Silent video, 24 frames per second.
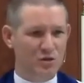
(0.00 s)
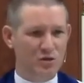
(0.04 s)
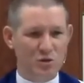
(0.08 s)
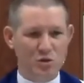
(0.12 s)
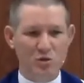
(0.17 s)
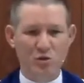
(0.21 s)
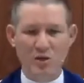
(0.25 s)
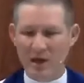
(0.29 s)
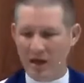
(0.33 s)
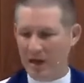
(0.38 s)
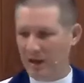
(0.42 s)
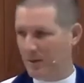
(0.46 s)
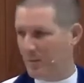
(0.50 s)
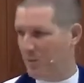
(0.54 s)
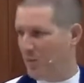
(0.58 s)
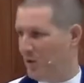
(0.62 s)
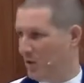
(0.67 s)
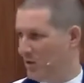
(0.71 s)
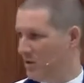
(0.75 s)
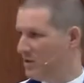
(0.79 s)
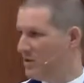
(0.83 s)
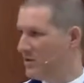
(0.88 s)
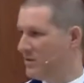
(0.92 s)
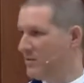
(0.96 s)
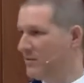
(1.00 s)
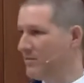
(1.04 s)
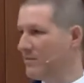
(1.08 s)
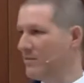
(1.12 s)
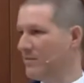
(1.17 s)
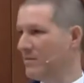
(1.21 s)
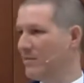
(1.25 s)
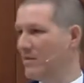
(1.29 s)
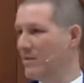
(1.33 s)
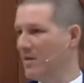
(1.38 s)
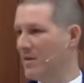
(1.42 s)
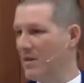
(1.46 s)
to the utmost.
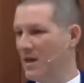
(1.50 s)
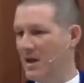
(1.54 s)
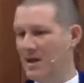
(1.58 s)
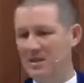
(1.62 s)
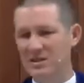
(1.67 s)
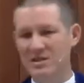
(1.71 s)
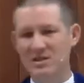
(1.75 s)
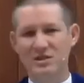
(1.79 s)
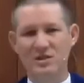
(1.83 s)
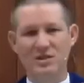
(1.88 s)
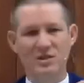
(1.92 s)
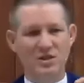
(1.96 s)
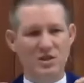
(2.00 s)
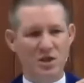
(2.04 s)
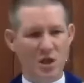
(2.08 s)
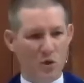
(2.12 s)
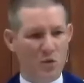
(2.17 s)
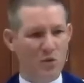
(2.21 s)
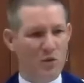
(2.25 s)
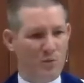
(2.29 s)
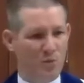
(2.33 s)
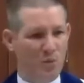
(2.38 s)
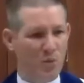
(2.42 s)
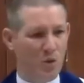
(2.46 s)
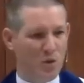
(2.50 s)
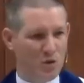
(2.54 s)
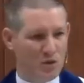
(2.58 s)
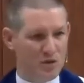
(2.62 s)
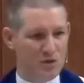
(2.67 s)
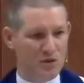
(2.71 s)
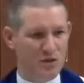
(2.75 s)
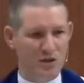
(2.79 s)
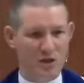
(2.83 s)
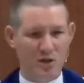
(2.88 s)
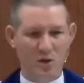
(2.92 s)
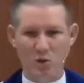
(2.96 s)
That's so
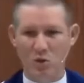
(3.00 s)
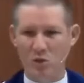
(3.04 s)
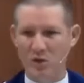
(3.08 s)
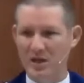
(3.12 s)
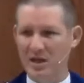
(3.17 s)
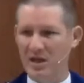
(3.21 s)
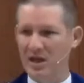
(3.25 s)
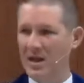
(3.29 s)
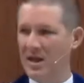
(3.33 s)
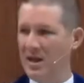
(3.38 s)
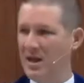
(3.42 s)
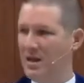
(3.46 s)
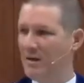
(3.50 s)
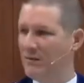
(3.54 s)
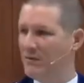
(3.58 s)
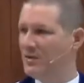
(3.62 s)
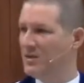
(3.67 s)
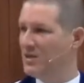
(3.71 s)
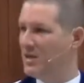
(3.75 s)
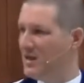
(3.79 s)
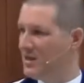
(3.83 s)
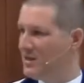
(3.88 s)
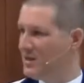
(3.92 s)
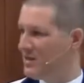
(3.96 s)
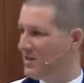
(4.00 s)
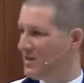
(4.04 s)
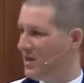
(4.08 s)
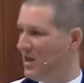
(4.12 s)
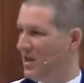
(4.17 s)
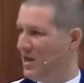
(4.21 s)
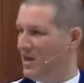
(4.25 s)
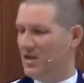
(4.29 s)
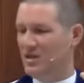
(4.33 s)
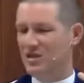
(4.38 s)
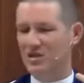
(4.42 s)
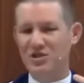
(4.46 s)
important to the Lord. He loves us
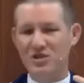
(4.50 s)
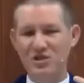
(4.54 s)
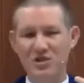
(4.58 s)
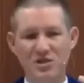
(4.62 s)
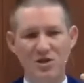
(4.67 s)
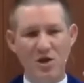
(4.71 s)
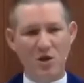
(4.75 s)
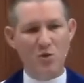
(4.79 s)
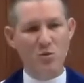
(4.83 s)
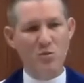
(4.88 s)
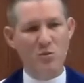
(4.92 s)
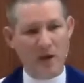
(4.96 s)
so